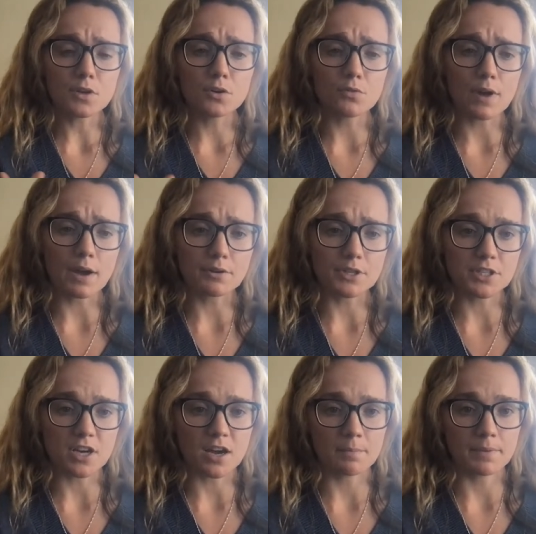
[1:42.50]
around a
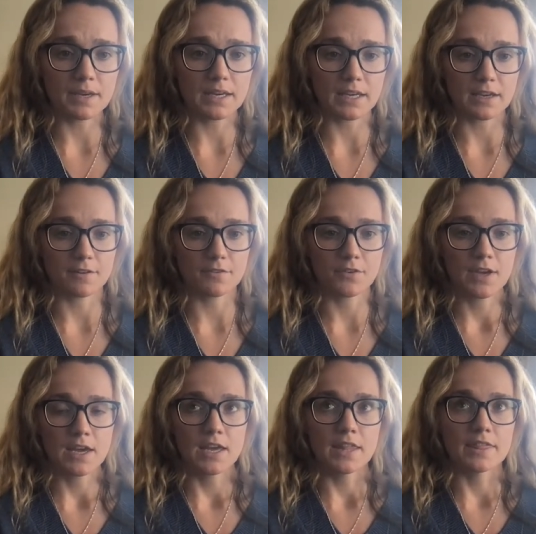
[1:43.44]
topic, if
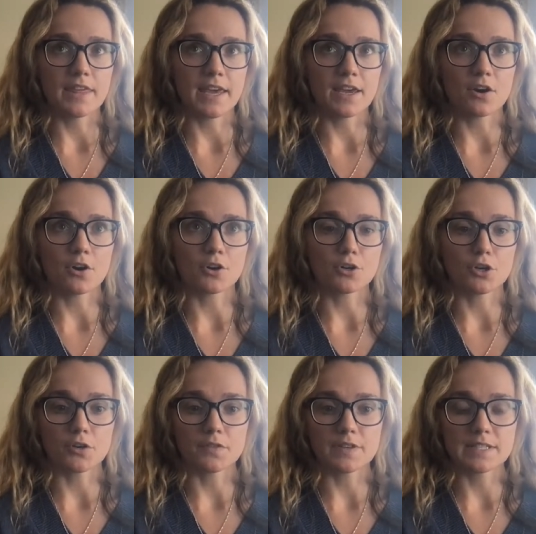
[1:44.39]
they are
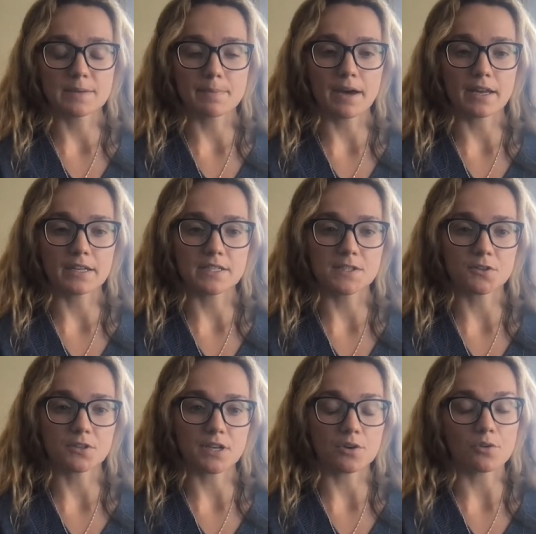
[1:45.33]
nervous about a
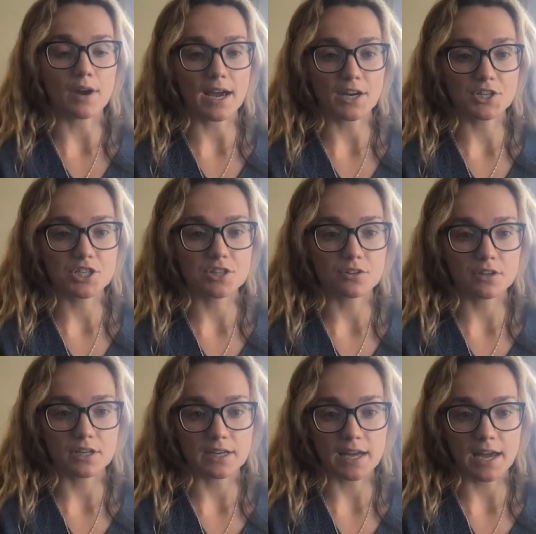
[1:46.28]
certain interaction they're
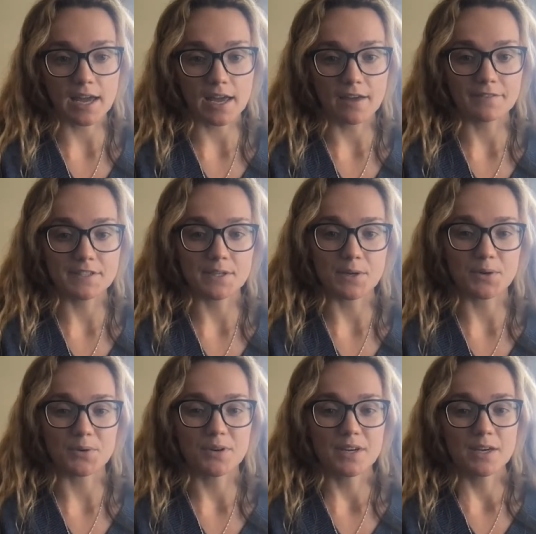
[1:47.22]
going to have.
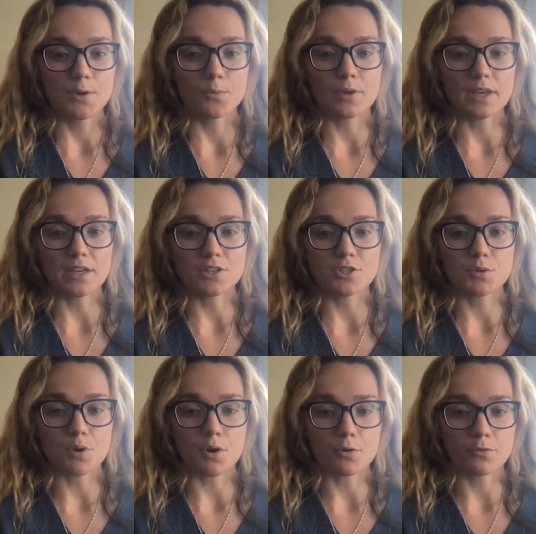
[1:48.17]
So we can
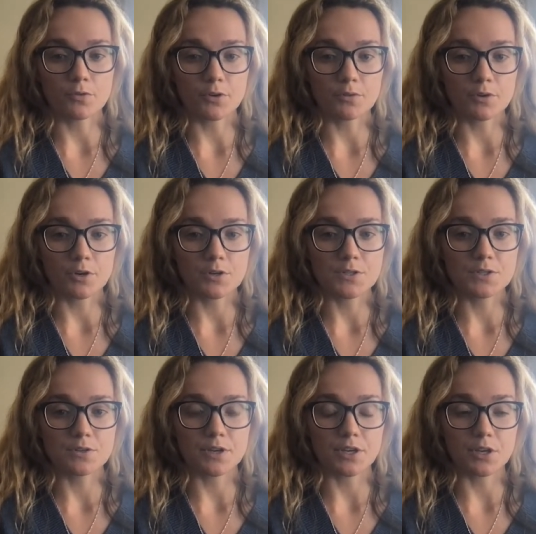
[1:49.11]
do overt
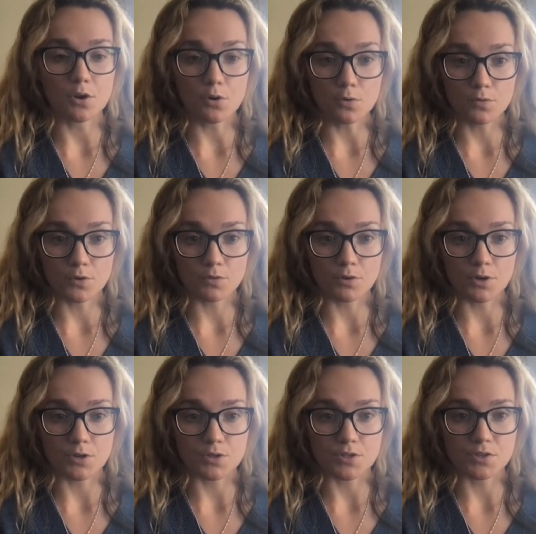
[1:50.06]
rehearsal and covert
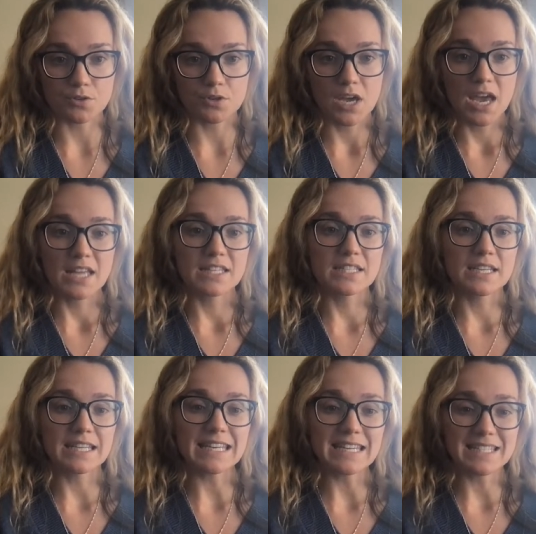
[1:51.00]
rehearsal
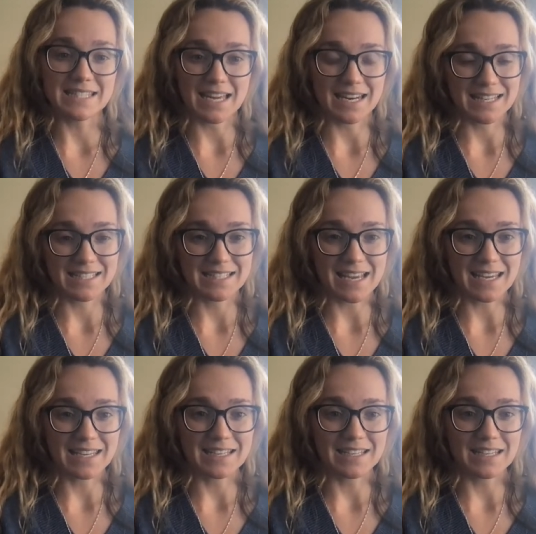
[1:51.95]
to ease that
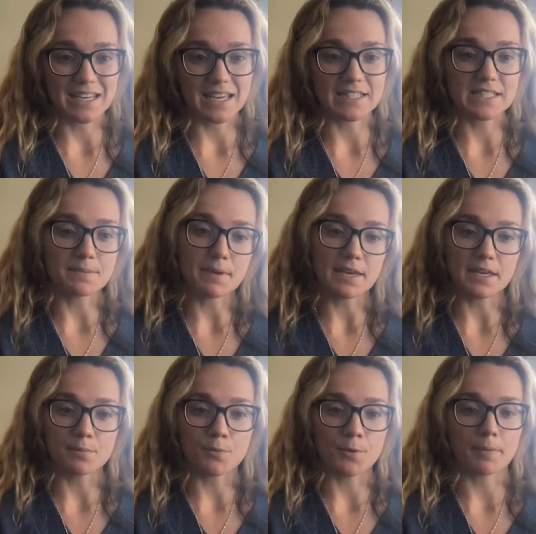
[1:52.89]
anxiety and to make
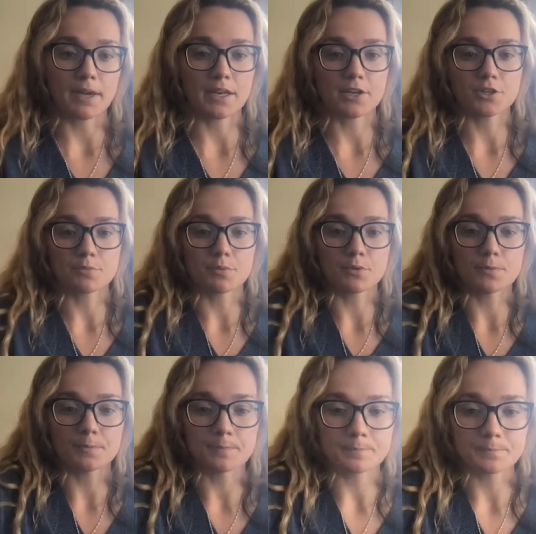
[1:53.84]
it more manageable.